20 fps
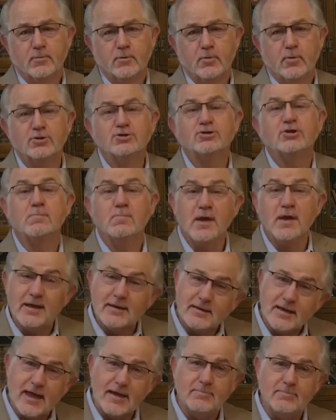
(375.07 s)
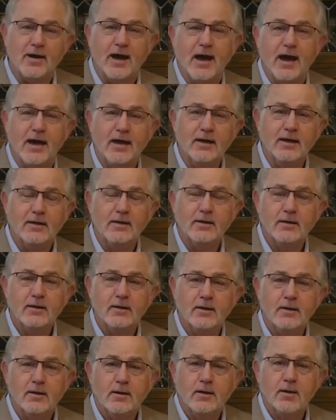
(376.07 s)
Well, some men came by,
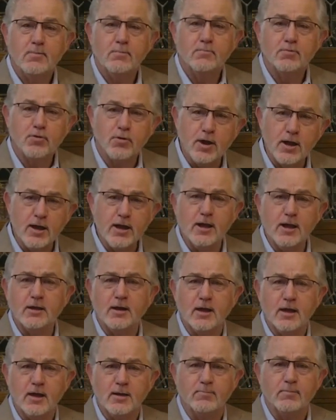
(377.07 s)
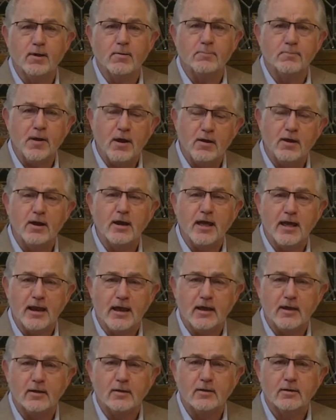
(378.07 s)
bringing to him a
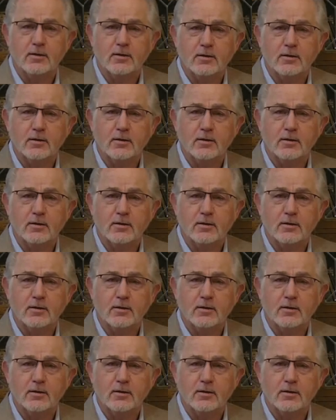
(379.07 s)
paralytic,